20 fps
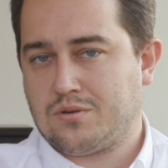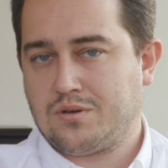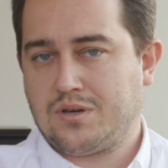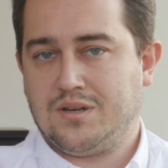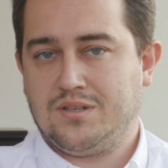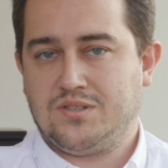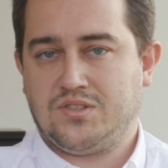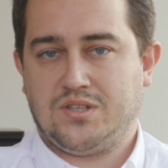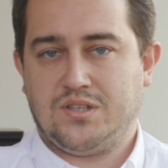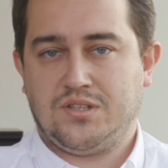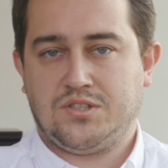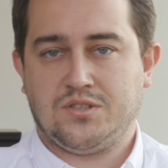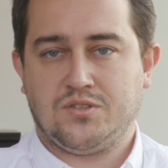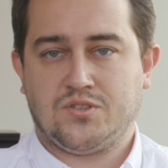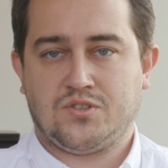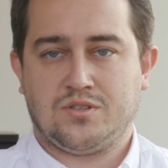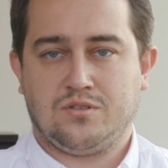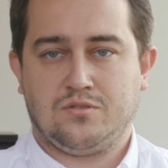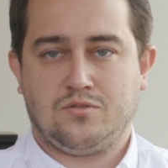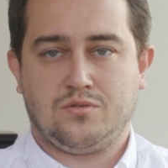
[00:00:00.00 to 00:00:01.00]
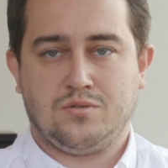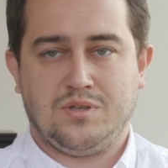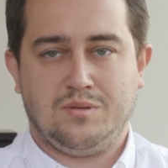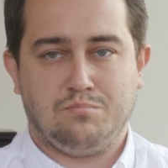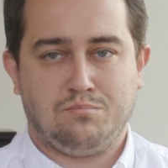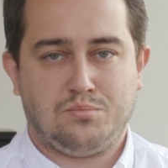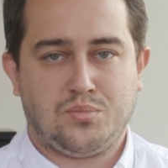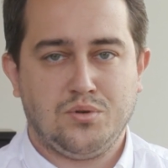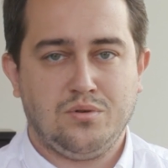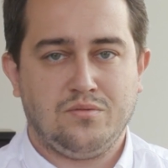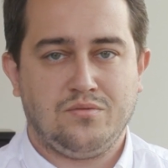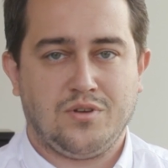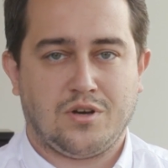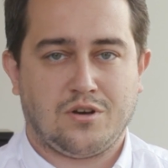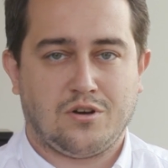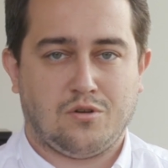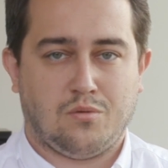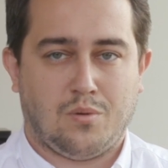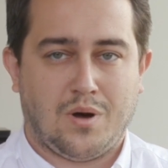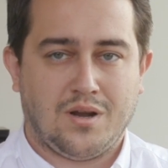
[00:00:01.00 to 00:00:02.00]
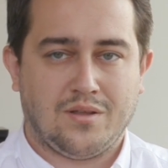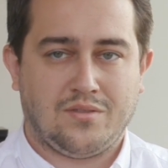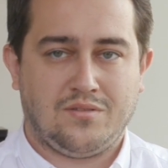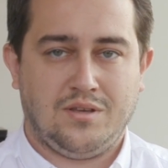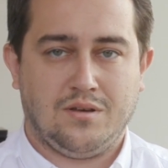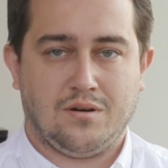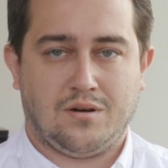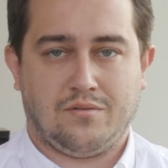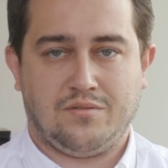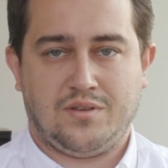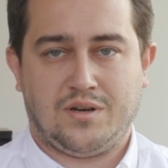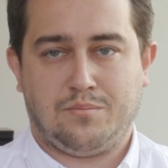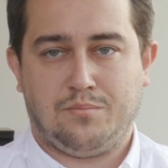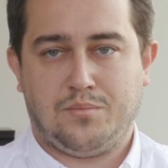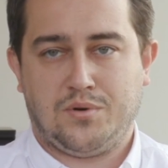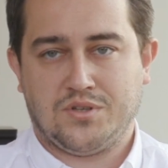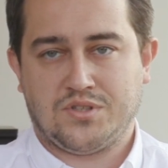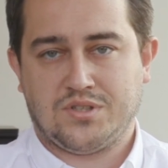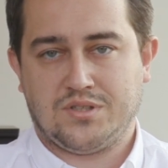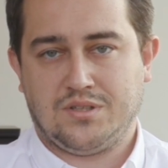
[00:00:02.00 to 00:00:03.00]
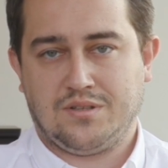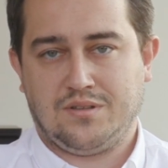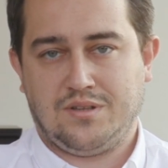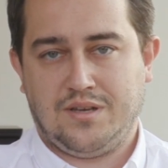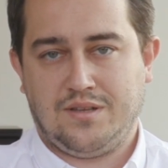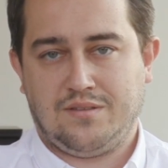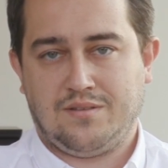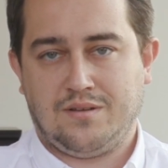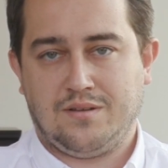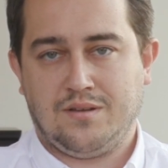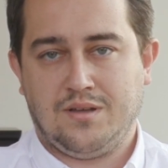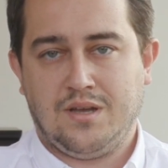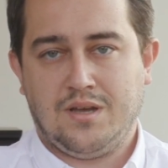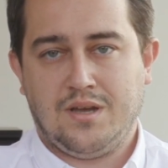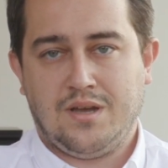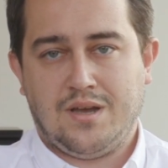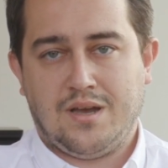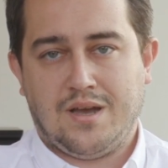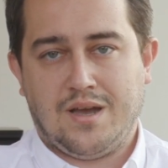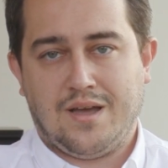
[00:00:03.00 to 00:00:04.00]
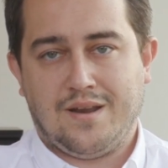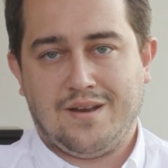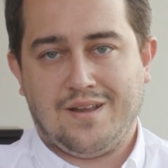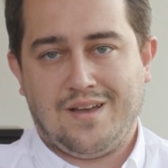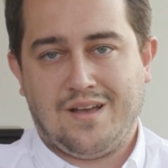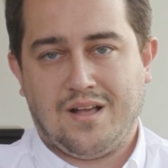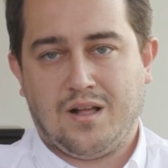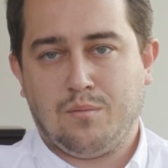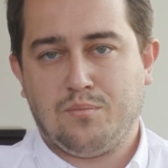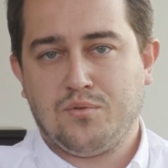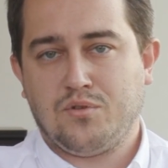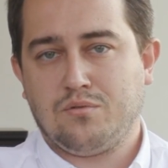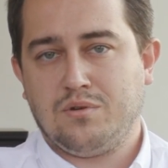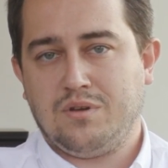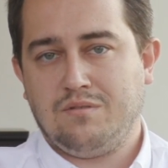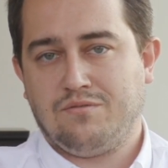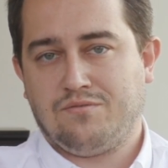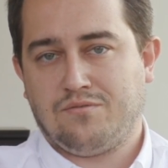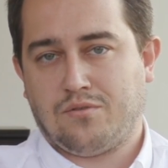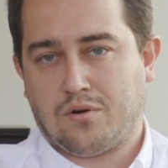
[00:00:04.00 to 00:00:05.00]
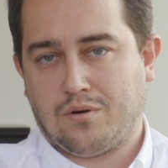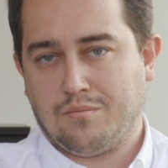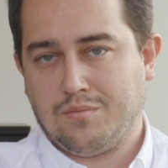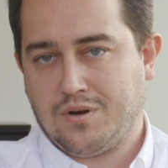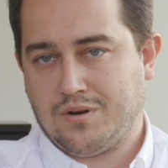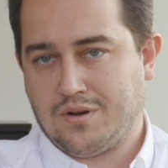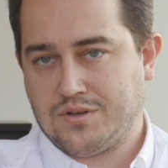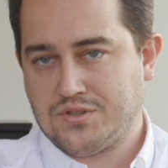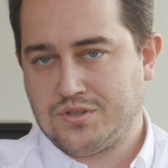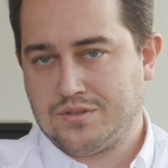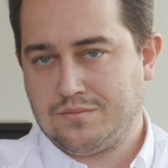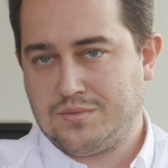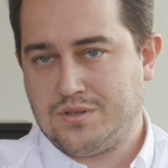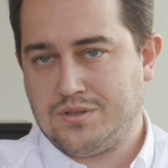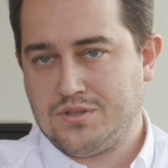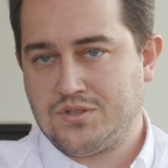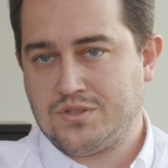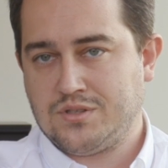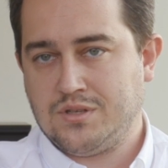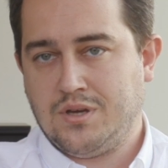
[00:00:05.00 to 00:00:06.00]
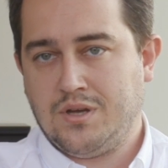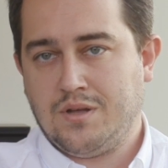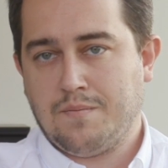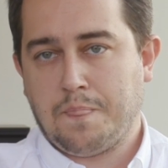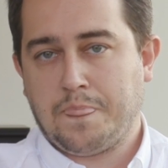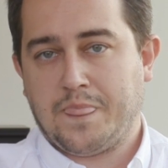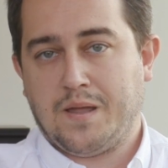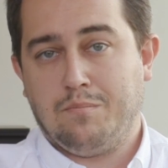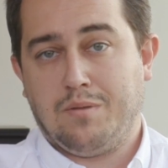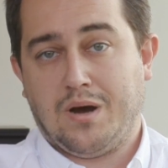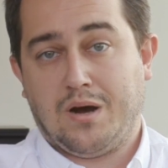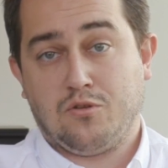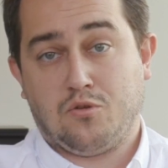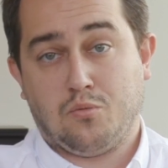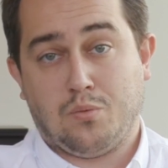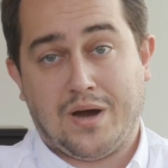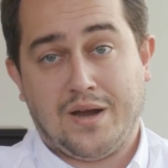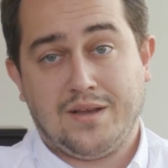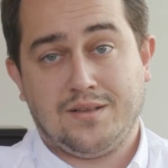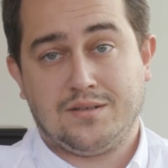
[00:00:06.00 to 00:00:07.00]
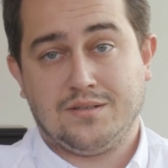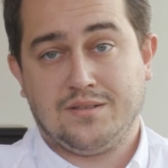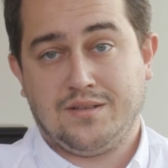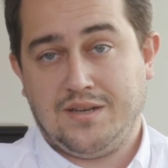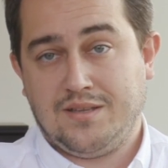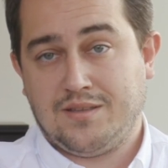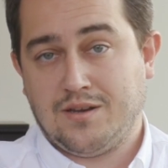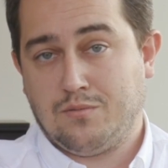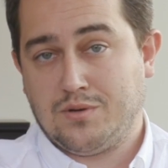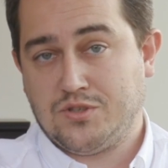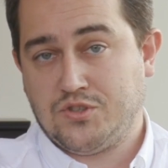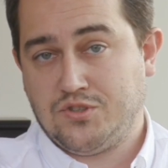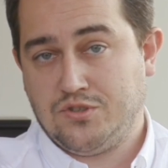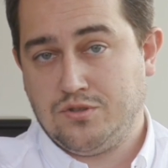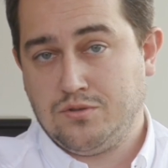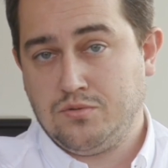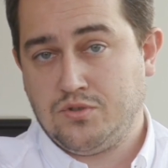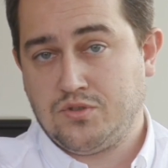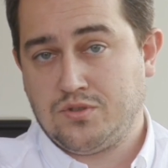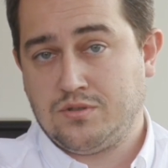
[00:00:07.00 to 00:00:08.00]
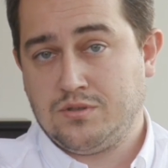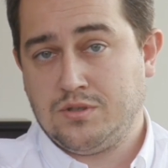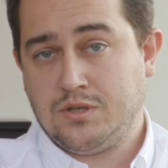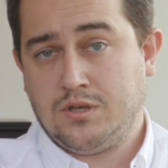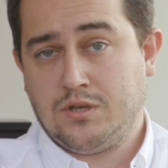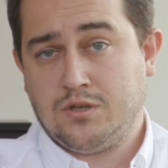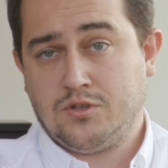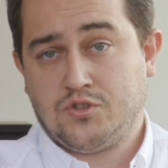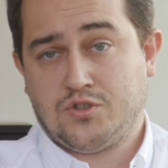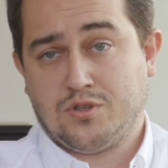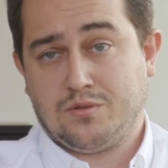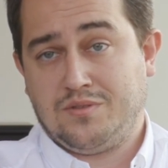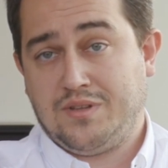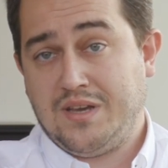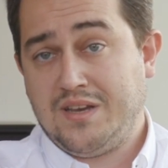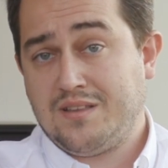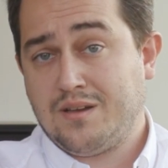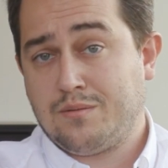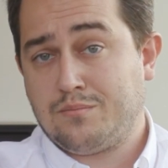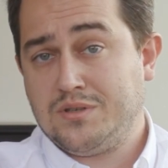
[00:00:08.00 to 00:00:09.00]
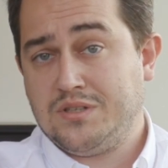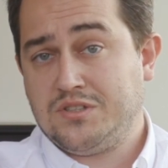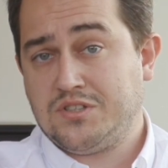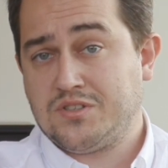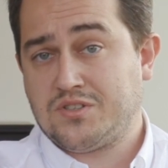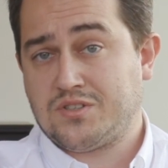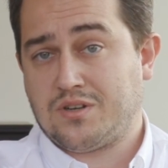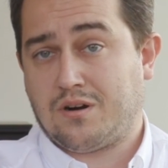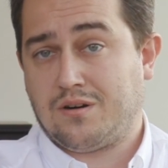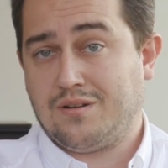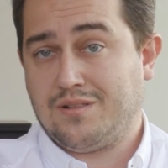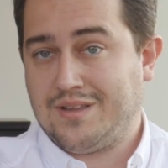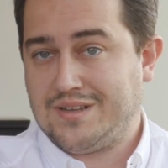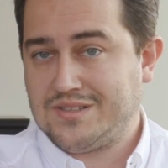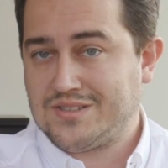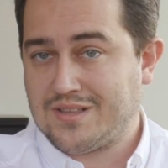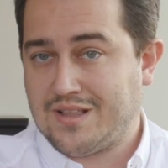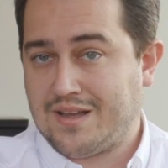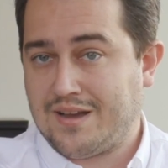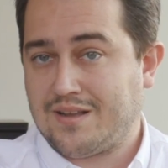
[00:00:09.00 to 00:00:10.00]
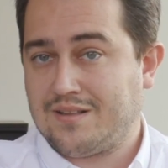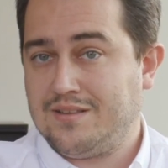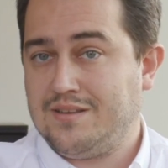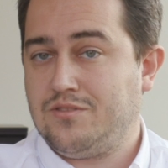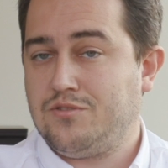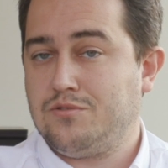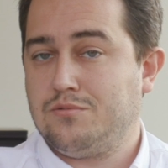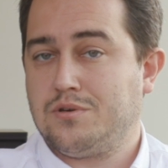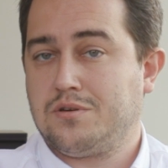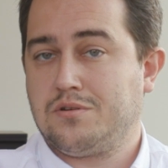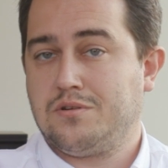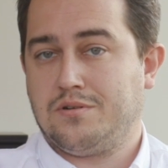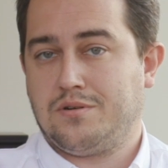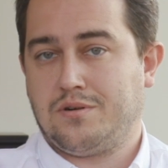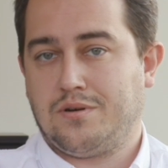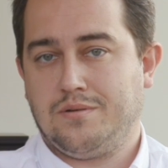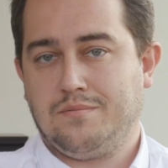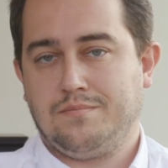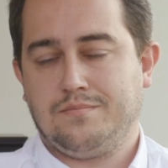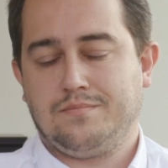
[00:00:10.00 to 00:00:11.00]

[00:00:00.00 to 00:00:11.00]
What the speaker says: organizations to improve the quality of their personal data and help to inform customers about why their data was used, so data breaches are less likely to occur.